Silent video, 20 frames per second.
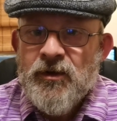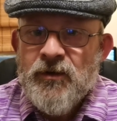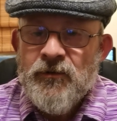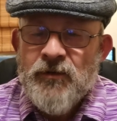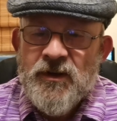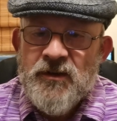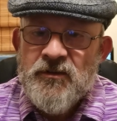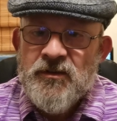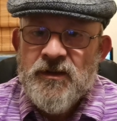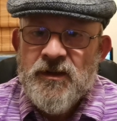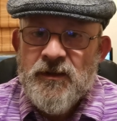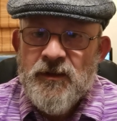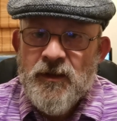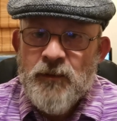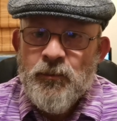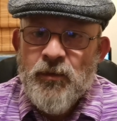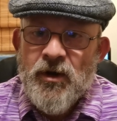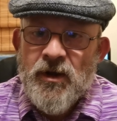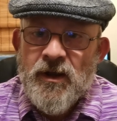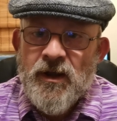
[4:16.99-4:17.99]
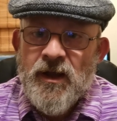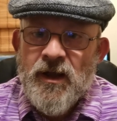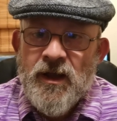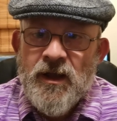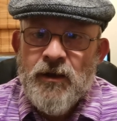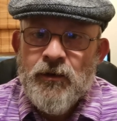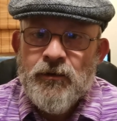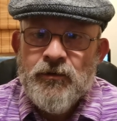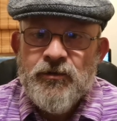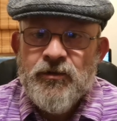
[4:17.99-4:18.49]
and eventually they buy a
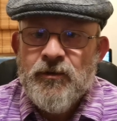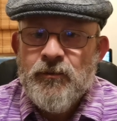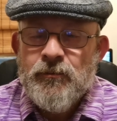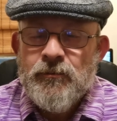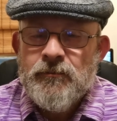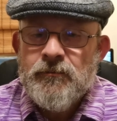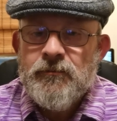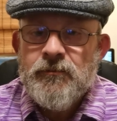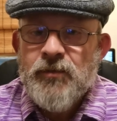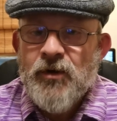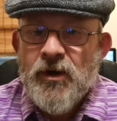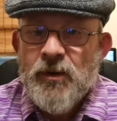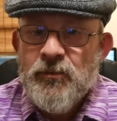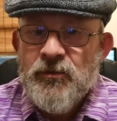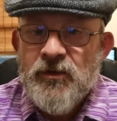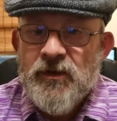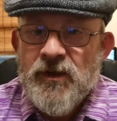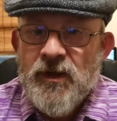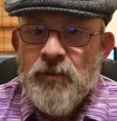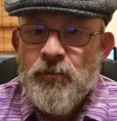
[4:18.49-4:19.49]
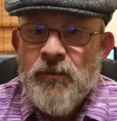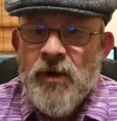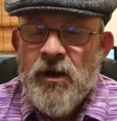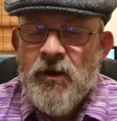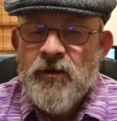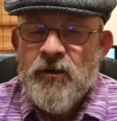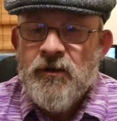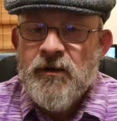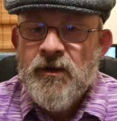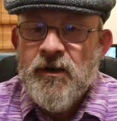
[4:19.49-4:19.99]
house and perhaps they get
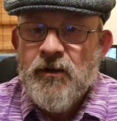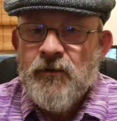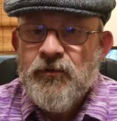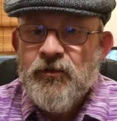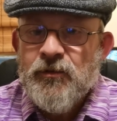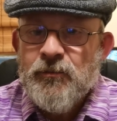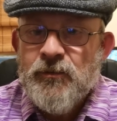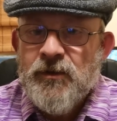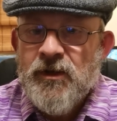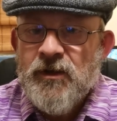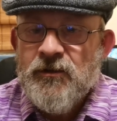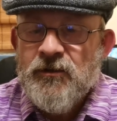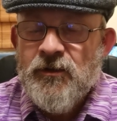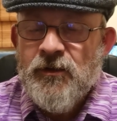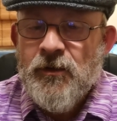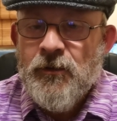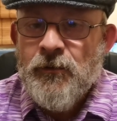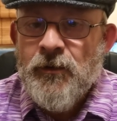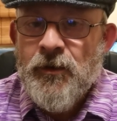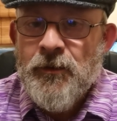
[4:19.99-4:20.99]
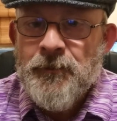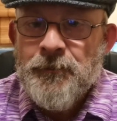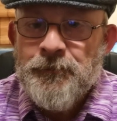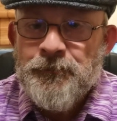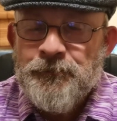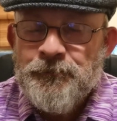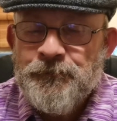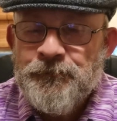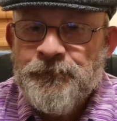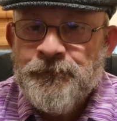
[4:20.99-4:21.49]
married and have some kids of their own.